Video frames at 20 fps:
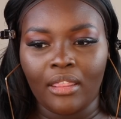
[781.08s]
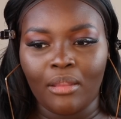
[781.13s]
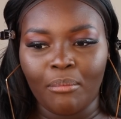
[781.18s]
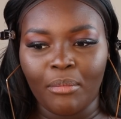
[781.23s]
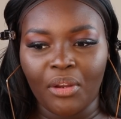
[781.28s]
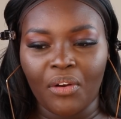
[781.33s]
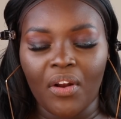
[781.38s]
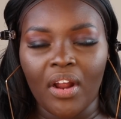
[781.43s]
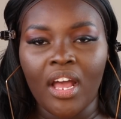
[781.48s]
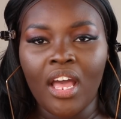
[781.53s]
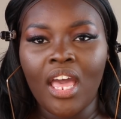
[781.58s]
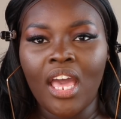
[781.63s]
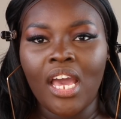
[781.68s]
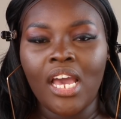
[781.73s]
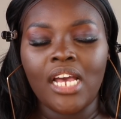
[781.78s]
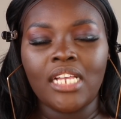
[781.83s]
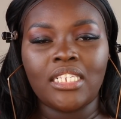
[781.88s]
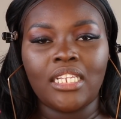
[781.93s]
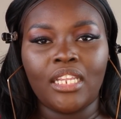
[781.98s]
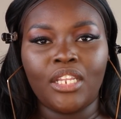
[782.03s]
in the mirror
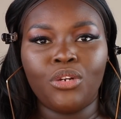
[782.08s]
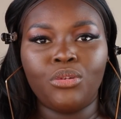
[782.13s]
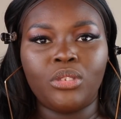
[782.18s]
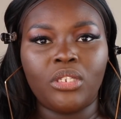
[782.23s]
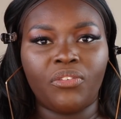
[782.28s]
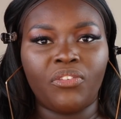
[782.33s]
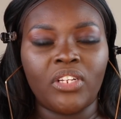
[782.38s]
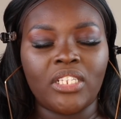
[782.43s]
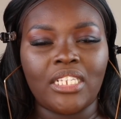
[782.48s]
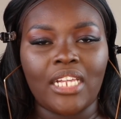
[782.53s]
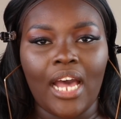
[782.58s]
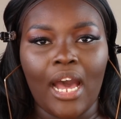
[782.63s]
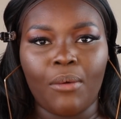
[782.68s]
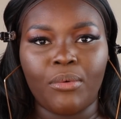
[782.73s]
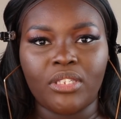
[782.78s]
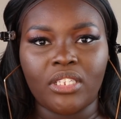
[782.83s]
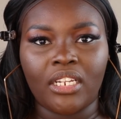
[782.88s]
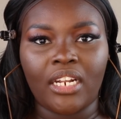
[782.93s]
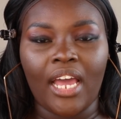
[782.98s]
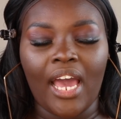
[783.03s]
is a little different to how
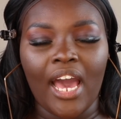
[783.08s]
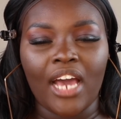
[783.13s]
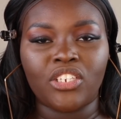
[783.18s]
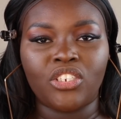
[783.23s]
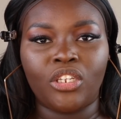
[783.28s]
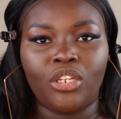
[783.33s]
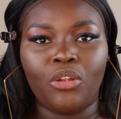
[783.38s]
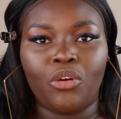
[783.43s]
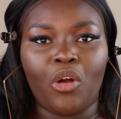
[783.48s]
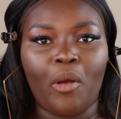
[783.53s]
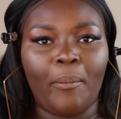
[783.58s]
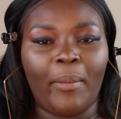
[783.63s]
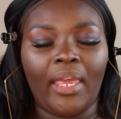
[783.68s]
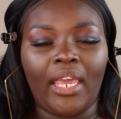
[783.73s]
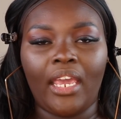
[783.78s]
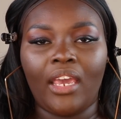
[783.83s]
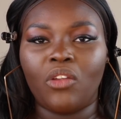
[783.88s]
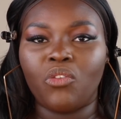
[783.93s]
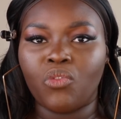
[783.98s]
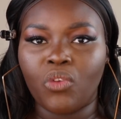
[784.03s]
it's going to actually look on
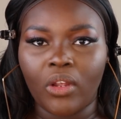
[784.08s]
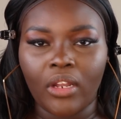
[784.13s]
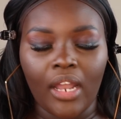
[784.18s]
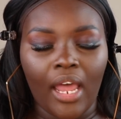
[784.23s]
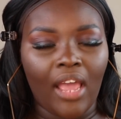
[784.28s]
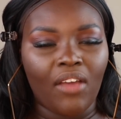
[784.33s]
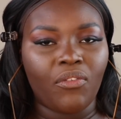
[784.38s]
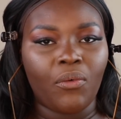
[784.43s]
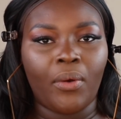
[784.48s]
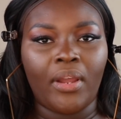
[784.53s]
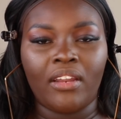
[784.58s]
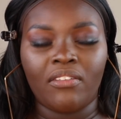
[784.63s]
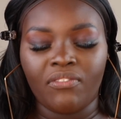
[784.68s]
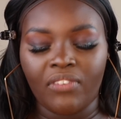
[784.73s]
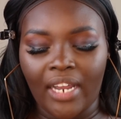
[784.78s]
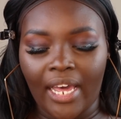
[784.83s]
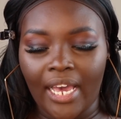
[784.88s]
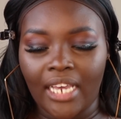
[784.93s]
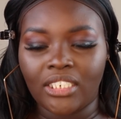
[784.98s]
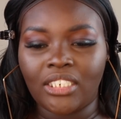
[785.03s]
me in real life or in
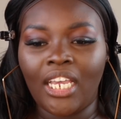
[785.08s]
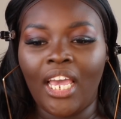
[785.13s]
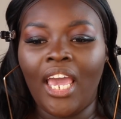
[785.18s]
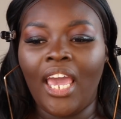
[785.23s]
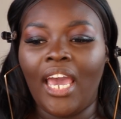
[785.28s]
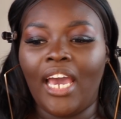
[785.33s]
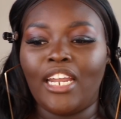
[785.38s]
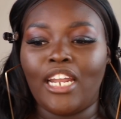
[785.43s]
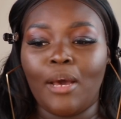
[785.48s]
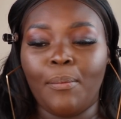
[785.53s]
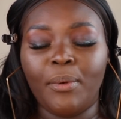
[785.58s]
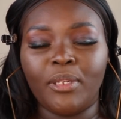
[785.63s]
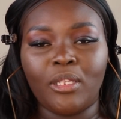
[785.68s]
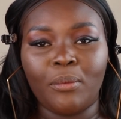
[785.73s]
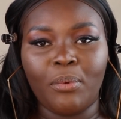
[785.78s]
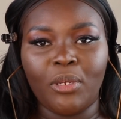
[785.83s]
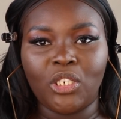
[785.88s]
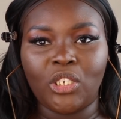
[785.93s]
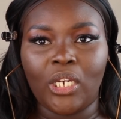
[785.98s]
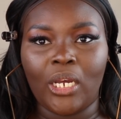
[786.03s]
flash. And I'll put
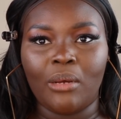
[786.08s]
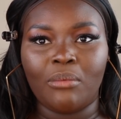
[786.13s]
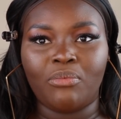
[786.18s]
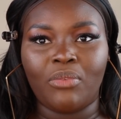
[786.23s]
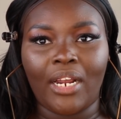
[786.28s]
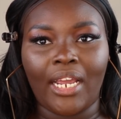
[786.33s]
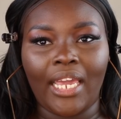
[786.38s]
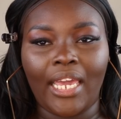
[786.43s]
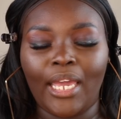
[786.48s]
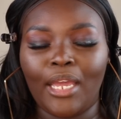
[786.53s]
the picture up right